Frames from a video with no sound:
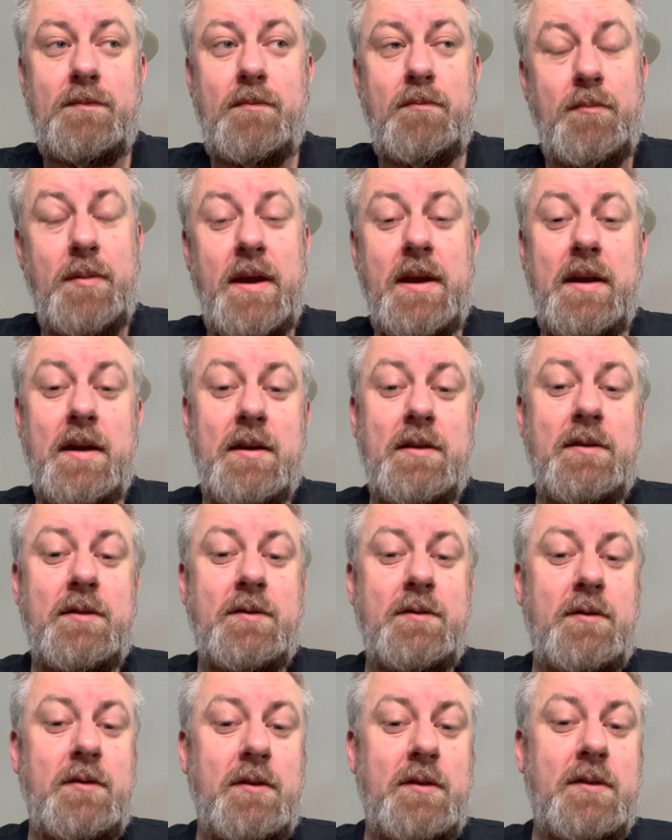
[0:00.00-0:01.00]
BS,
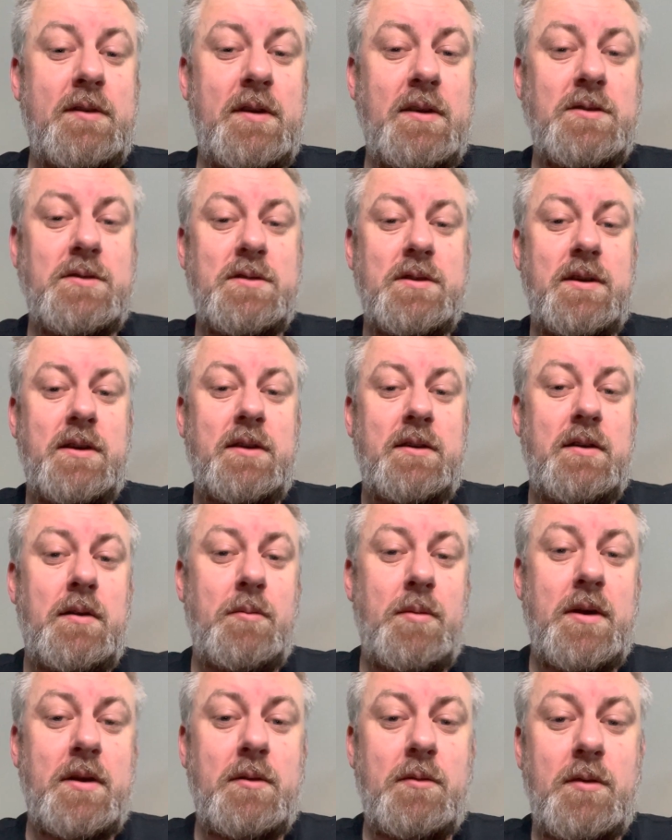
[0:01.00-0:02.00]
for essentially a
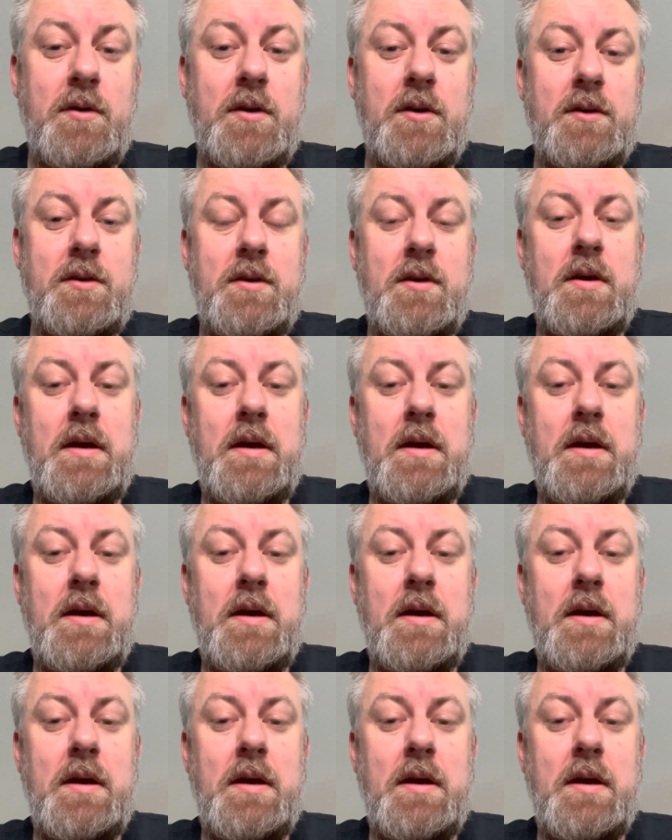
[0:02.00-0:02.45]
better word.